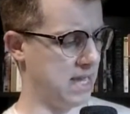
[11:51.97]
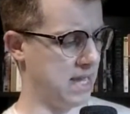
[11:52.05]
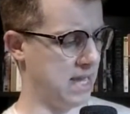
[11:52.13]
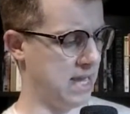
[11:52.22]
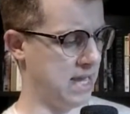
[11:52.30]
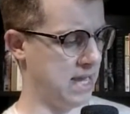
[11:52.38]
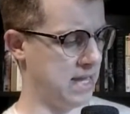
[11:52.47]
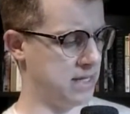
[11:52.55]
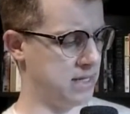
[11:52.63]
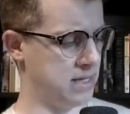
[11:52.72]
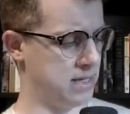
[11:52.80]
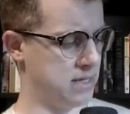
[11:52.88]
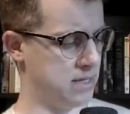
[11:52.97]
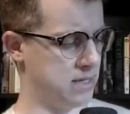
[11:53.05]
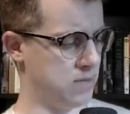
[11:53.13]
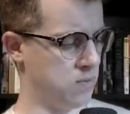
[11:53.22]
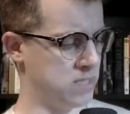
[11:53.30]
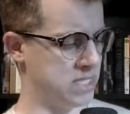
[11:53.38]
And
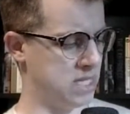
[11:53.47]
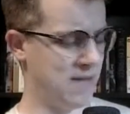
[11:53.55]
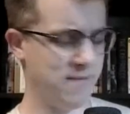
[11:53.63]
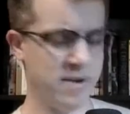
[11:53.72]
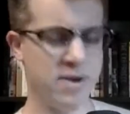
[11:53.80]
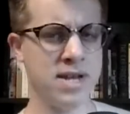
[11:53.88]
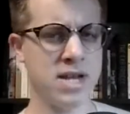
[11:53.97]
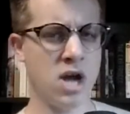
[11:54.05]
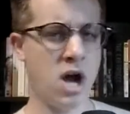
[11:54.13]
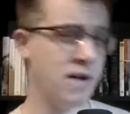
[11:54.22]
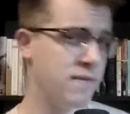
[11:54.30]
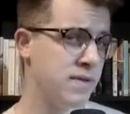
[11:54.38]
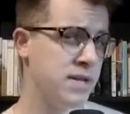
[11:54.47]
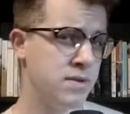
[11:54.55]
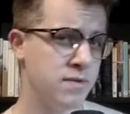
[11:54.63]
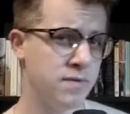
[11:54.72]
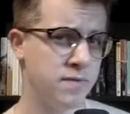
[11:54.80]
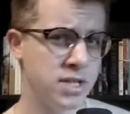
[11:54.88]
what's not very
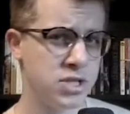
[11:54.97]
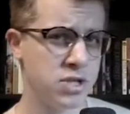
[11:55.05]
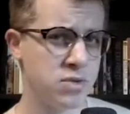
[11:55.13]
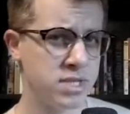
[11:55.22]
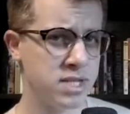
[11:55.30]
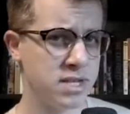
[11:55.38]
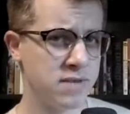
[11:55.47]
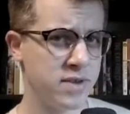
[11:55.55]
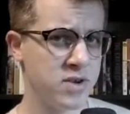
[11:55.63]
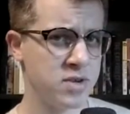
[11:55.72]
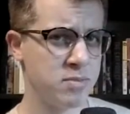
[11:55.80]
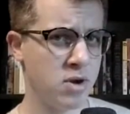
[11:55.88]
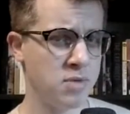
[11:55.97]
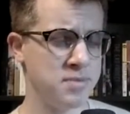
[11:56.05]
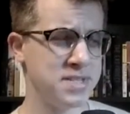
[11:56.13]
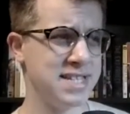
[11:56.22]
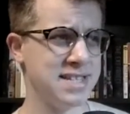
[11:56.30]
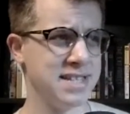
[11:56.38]
often featured with the Confederate
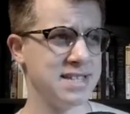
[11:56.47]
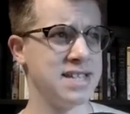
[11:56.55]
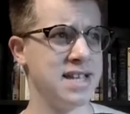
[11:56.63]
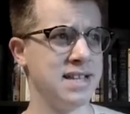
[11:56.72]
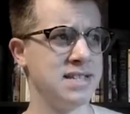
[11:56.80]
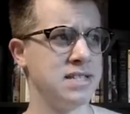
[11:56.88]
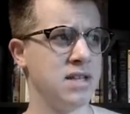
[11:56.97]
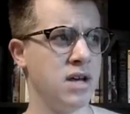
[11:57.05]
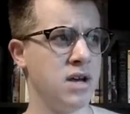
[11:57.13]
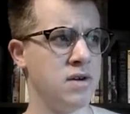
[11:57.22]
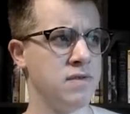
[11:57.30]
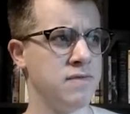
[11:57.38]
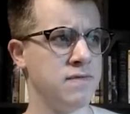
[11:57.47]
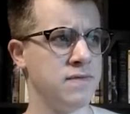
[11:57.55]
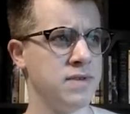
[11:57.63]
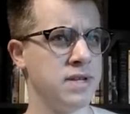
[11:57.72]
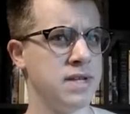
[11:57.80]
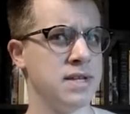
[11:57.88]
poems is a sense
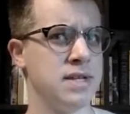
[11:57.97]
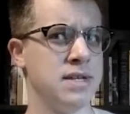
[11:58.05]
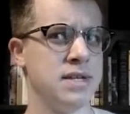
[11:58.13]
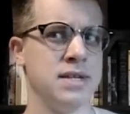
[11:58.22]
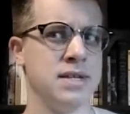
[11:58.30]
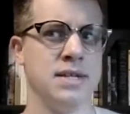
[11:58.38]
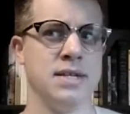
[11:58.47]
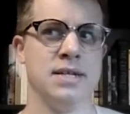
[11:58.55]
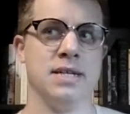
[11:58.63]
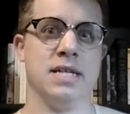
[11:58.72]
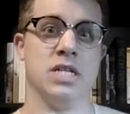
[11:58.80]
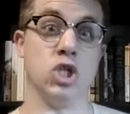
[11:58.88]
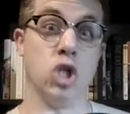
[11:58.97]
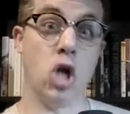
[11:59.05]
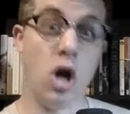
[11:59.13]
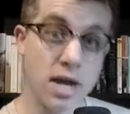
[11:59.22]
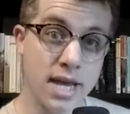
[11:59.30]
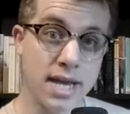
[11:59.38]
of
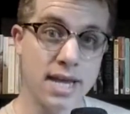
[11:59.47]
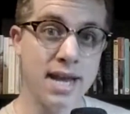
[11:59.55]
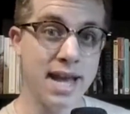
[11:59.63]
longing